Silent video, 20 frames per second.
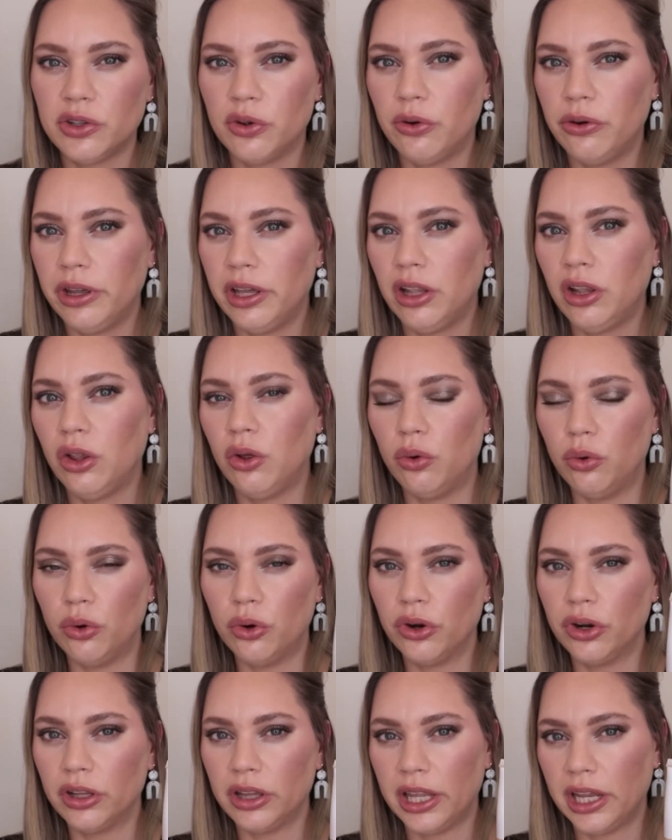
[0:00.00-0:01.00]
oil
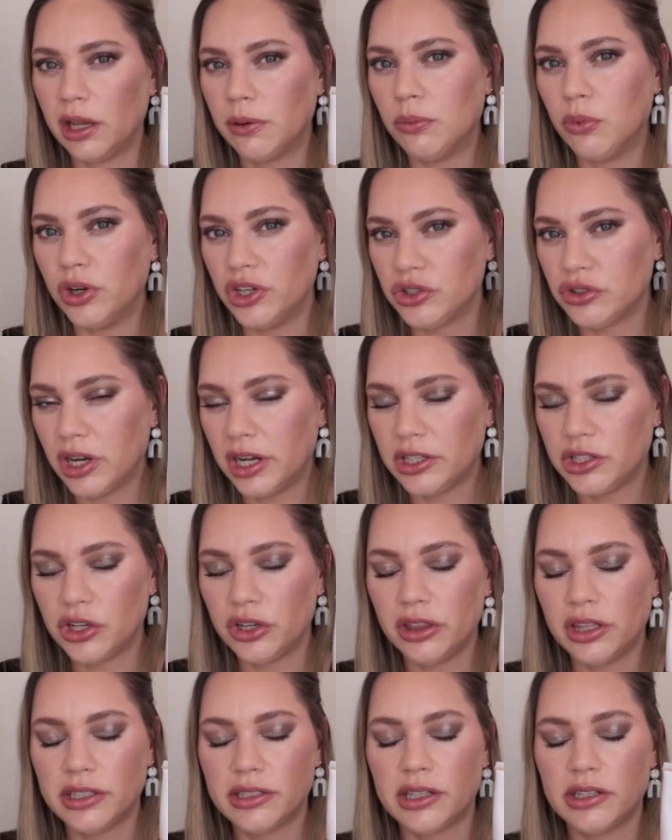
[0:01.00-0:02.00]
or like a
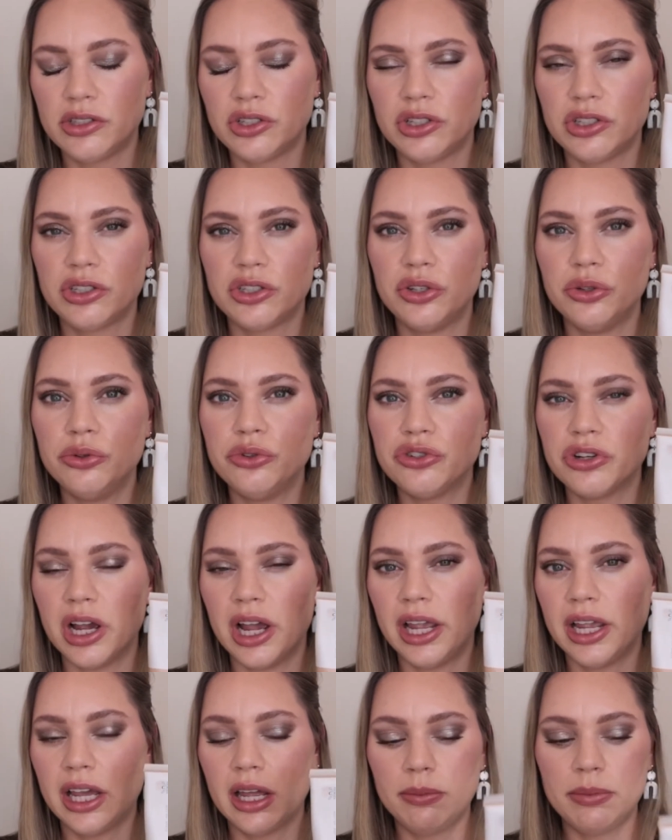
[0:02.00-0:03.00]
moisturizer, this is just too
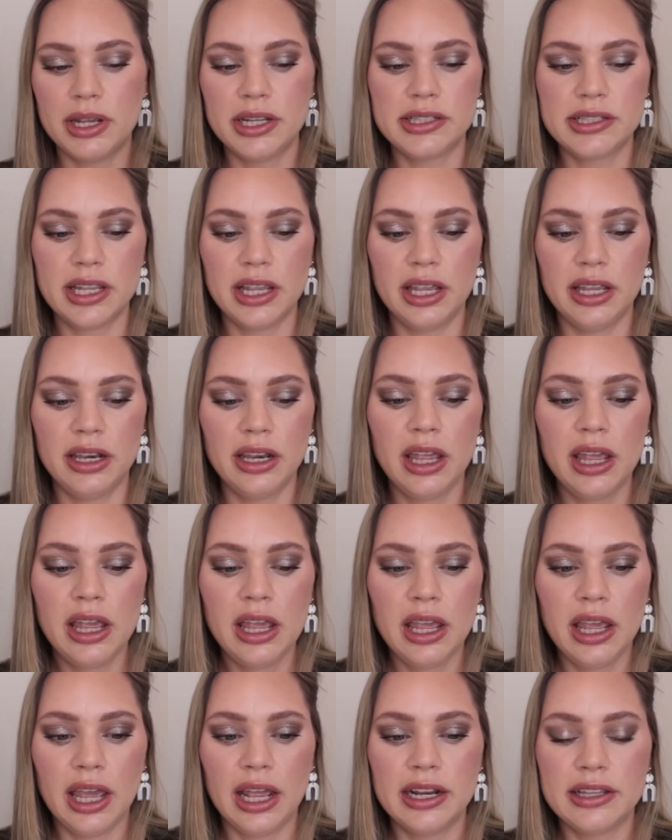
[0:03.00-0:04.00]
drying on my skin,
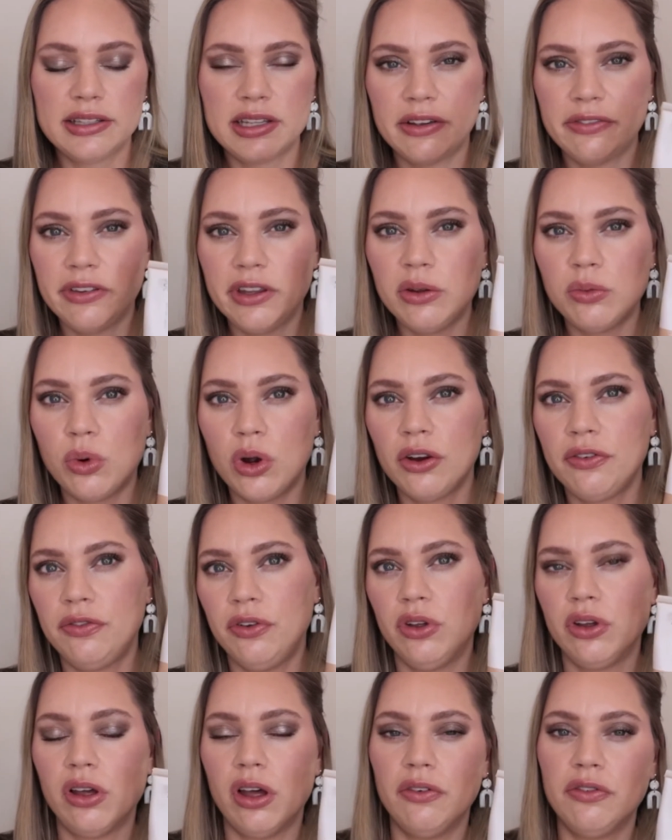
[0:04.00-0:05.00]
and it's definitely more
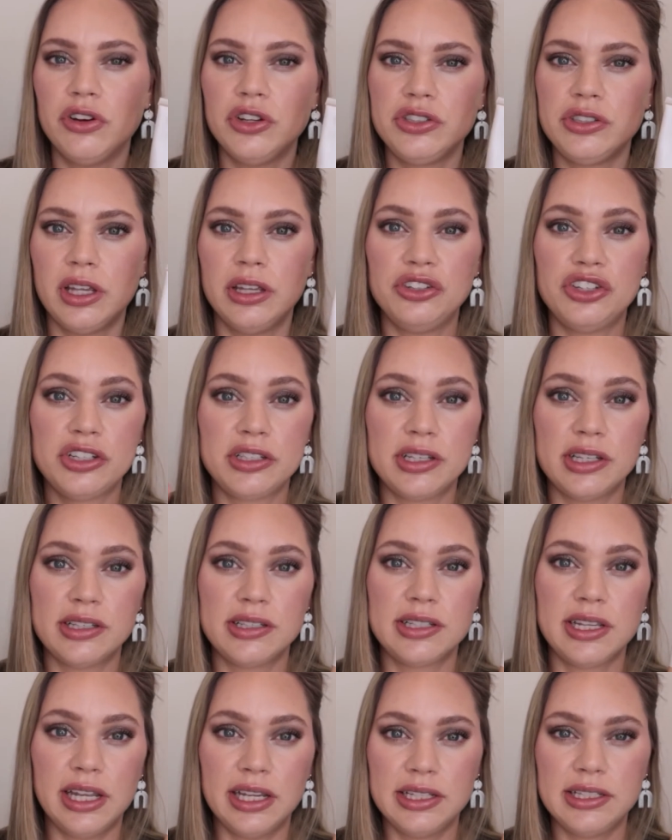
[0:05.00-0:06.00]
full coverage than just a
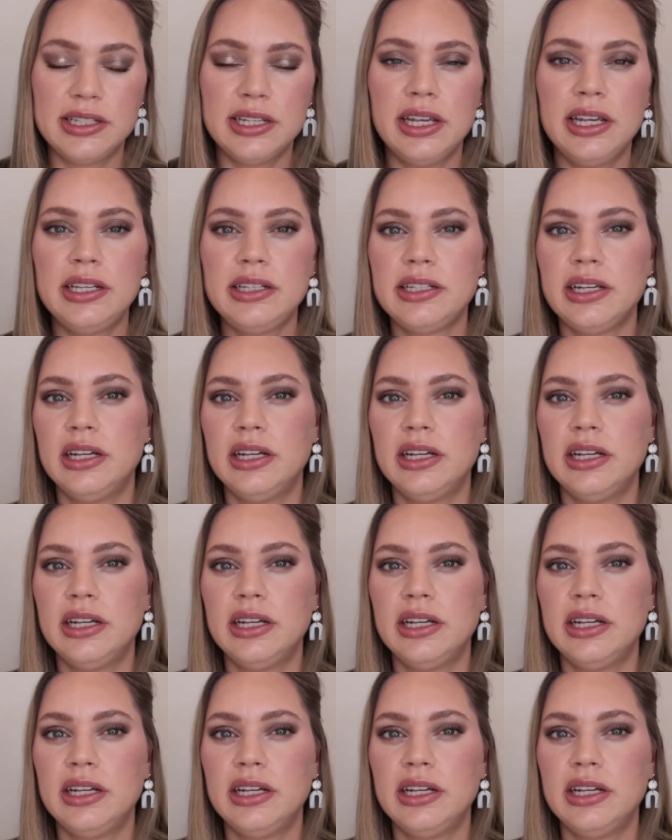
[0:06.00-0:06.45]
skin tint.